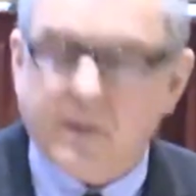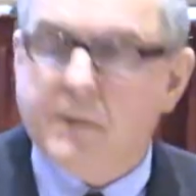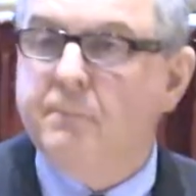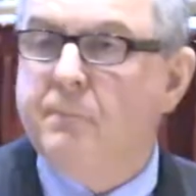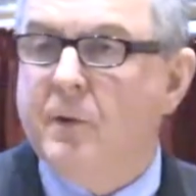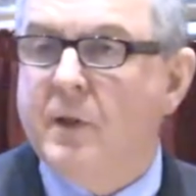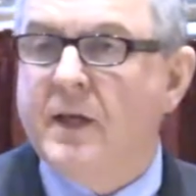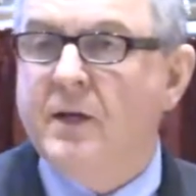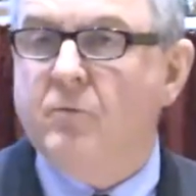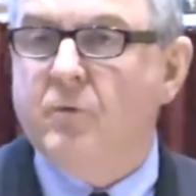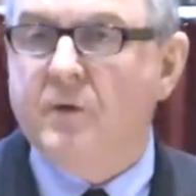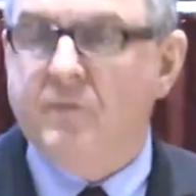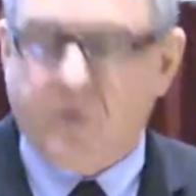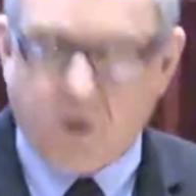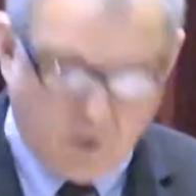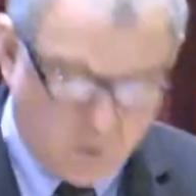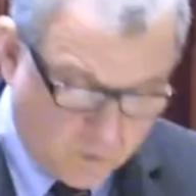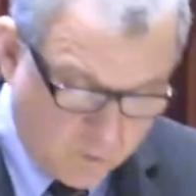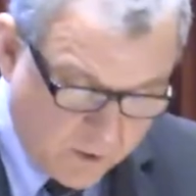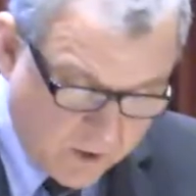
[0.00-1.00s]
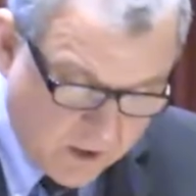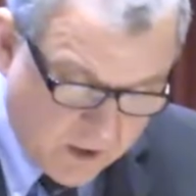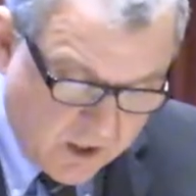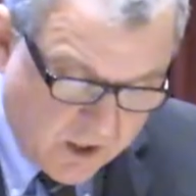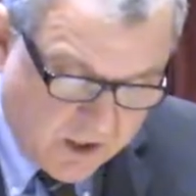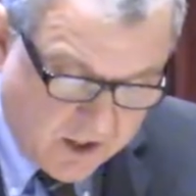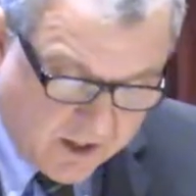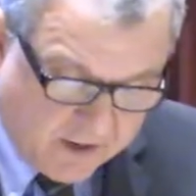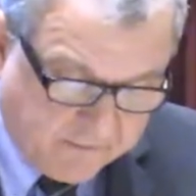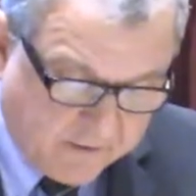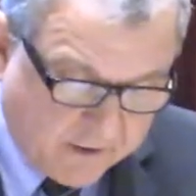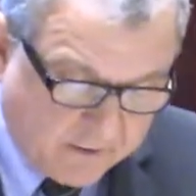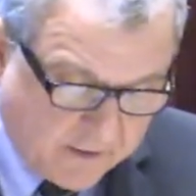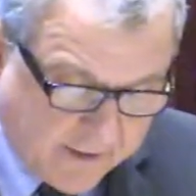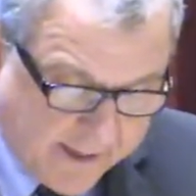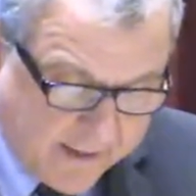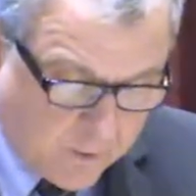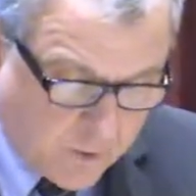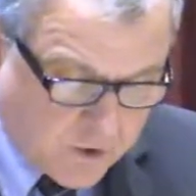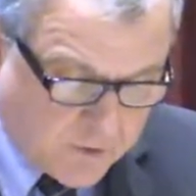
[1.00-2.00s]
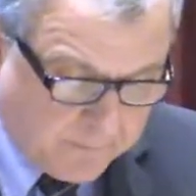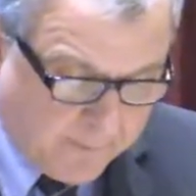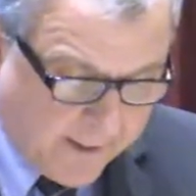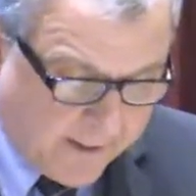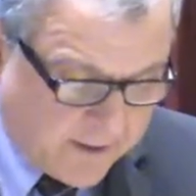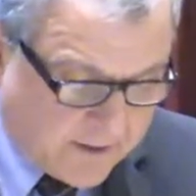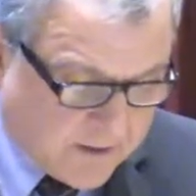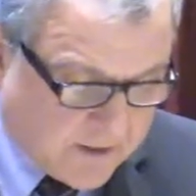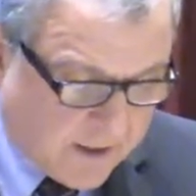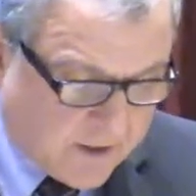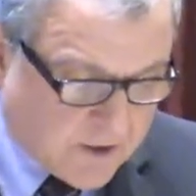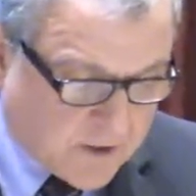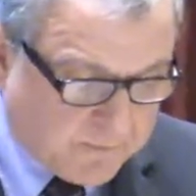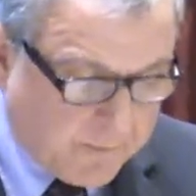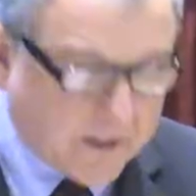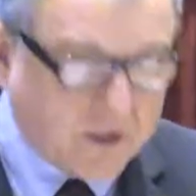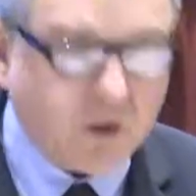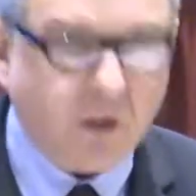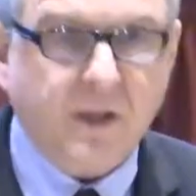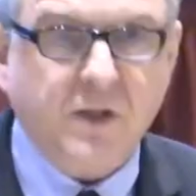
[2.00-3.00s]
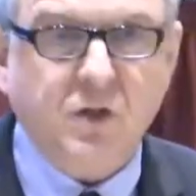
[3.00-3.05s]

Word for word: complete review of our language-based special